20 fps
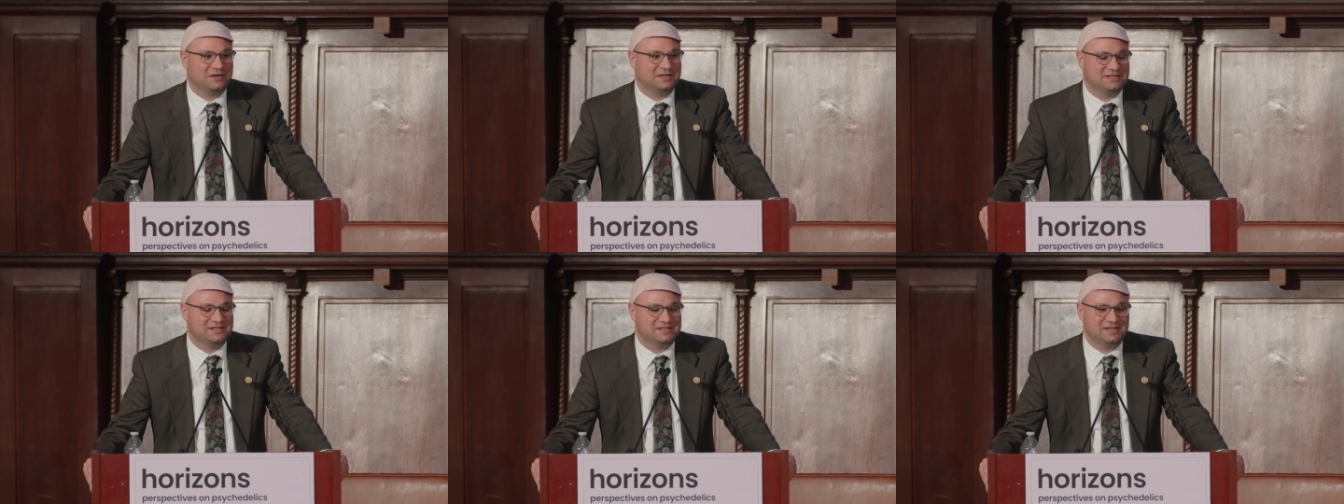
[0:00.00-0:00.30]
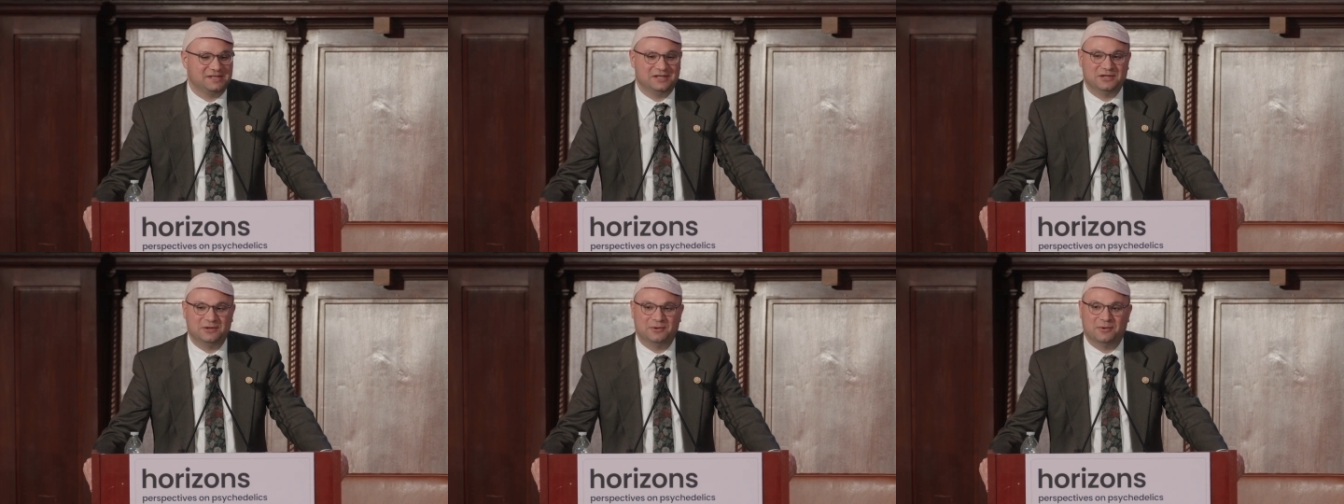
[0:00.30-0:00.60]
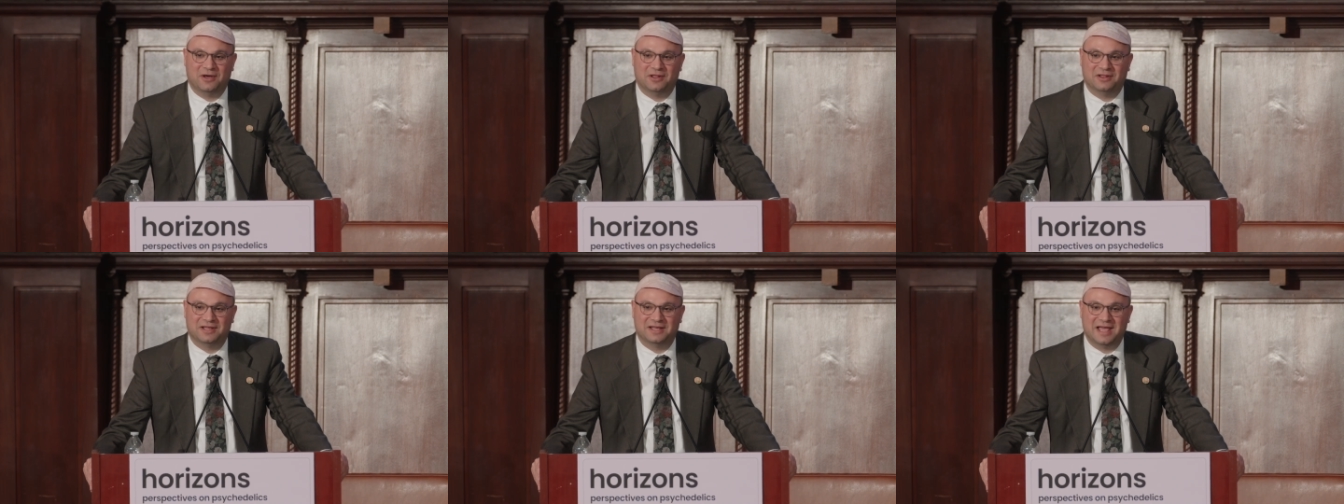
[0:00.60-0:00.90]
to seeing you
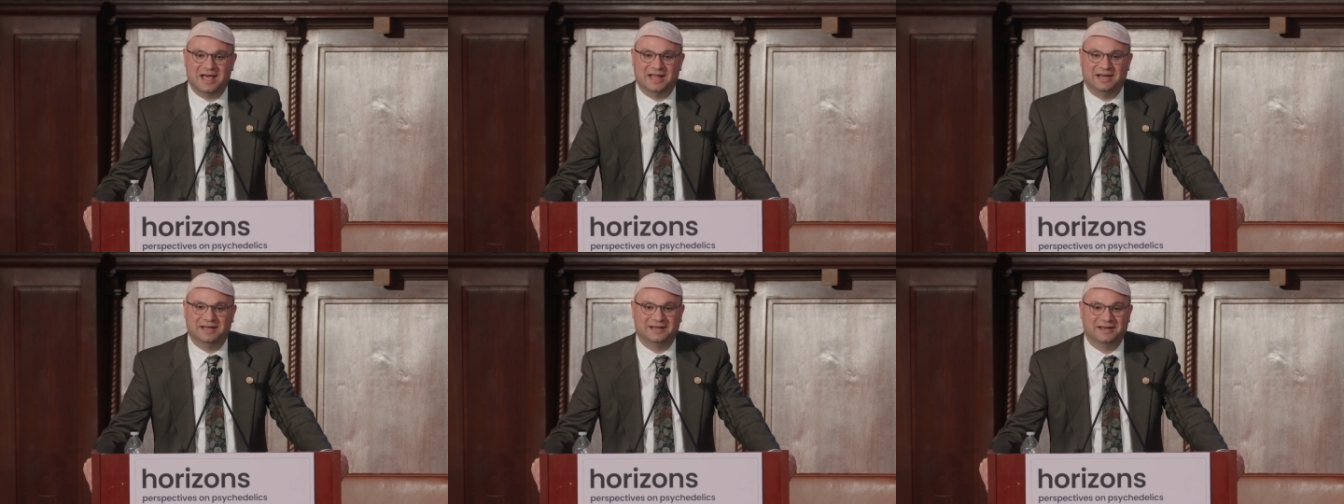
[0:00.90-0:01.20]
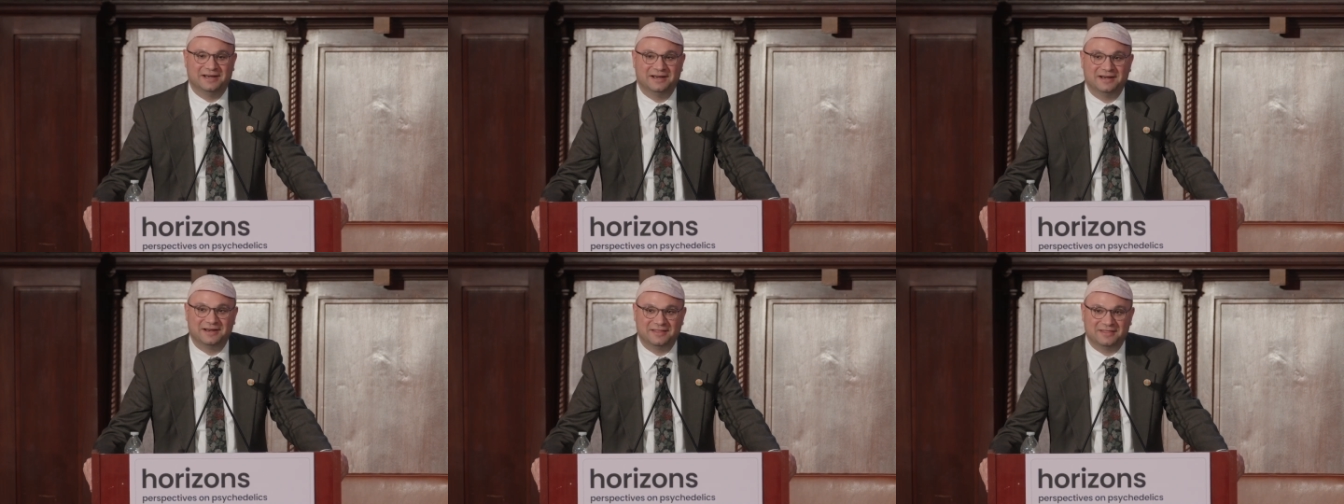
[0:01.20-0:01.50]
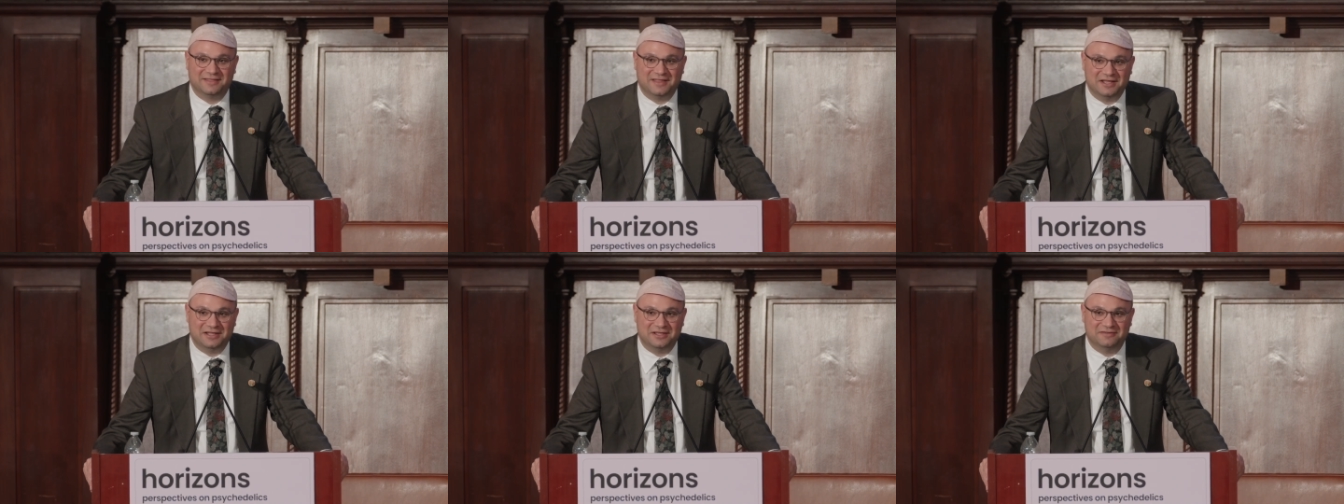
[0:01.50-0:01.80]
all again.
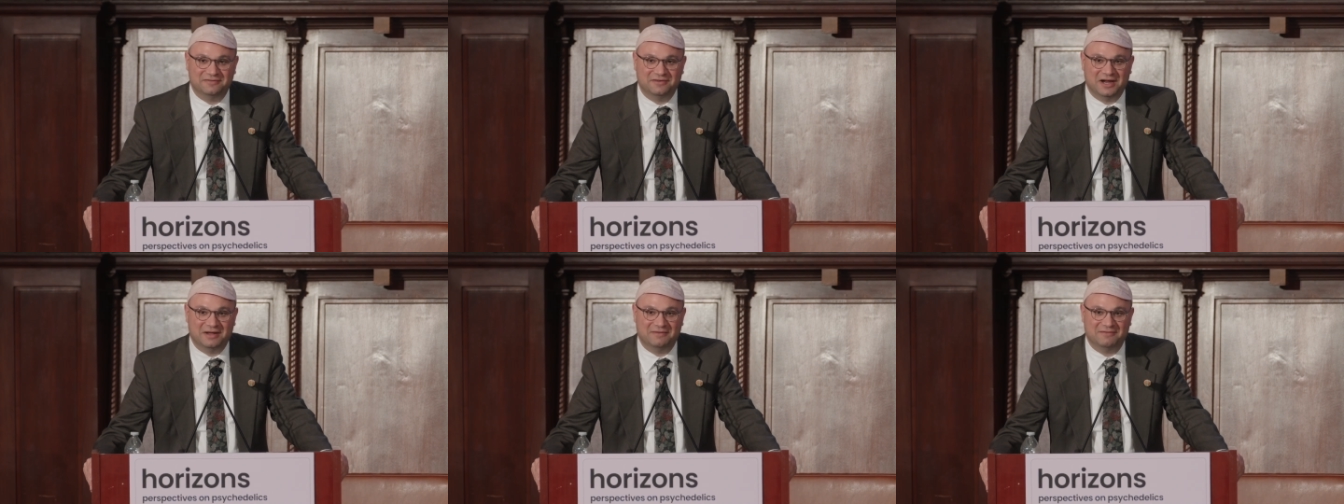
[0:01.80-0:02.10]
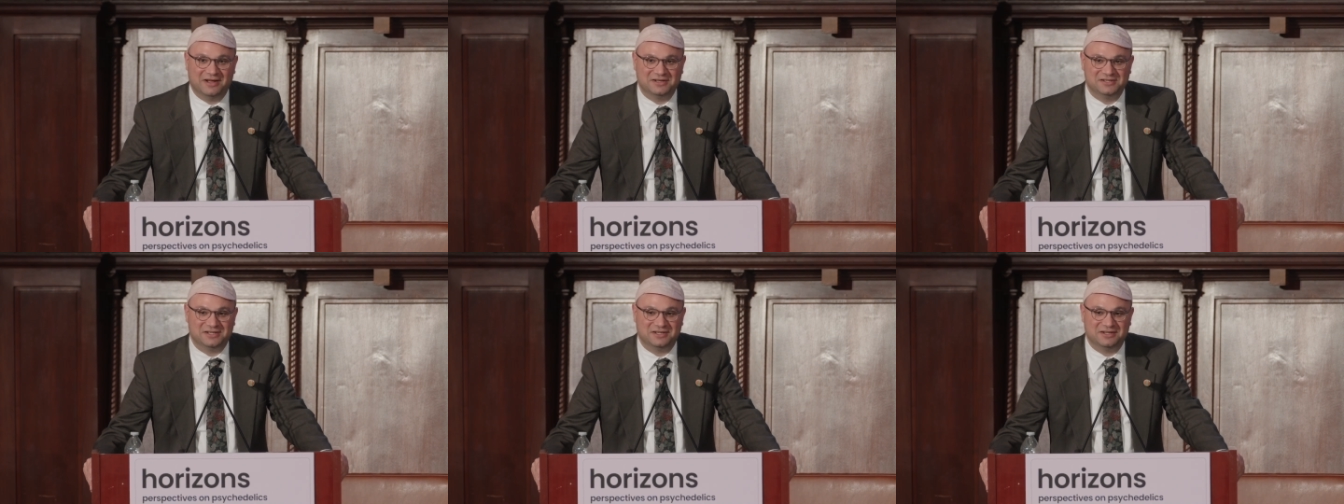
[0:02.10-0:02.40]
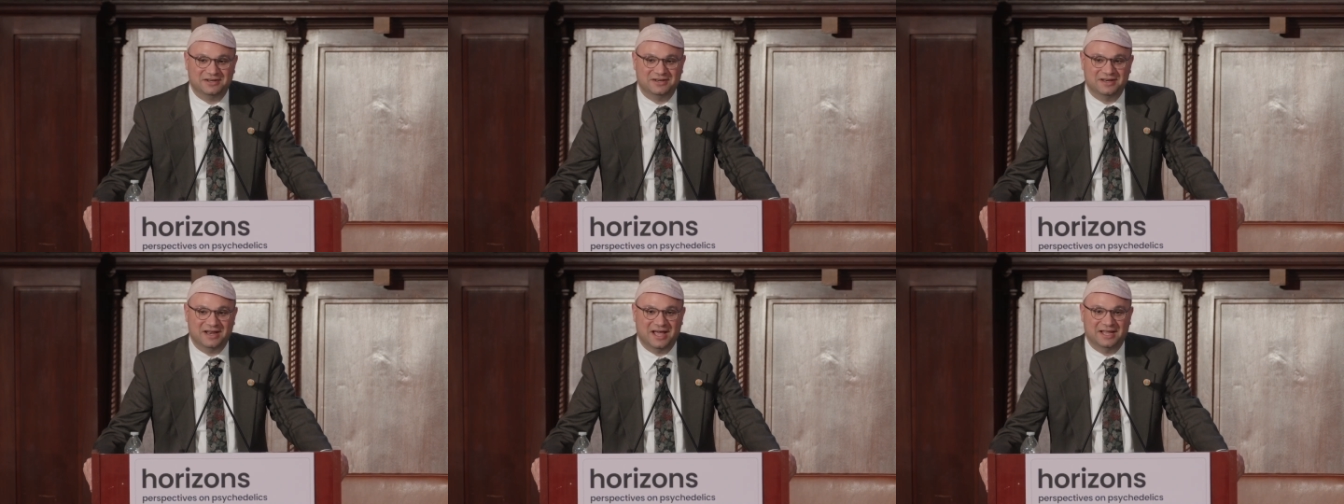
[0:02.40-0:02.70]
Thank you very much, and
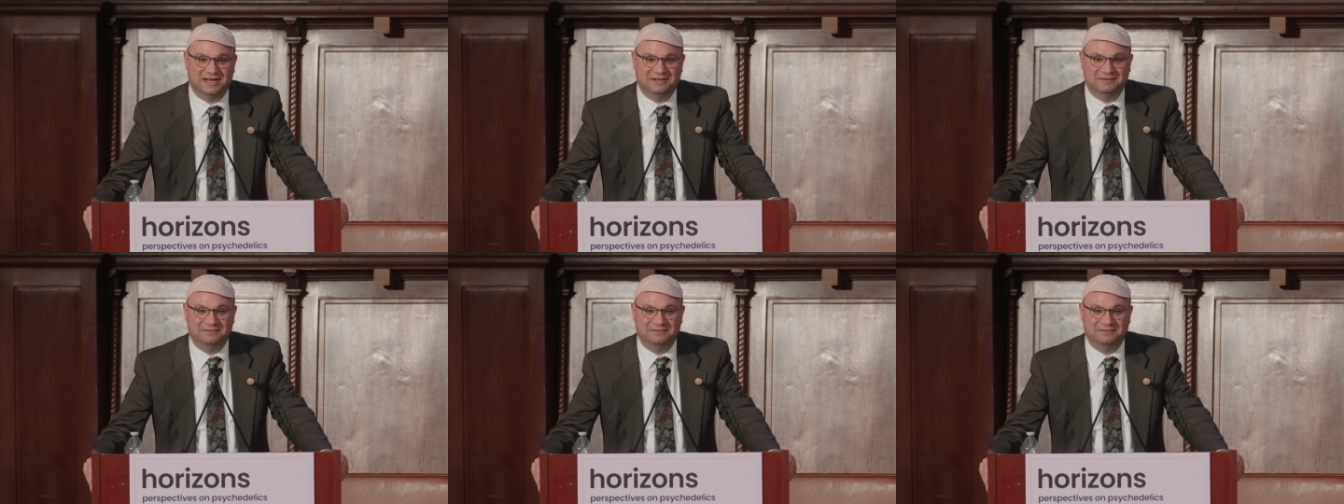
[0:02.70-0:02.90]
good night.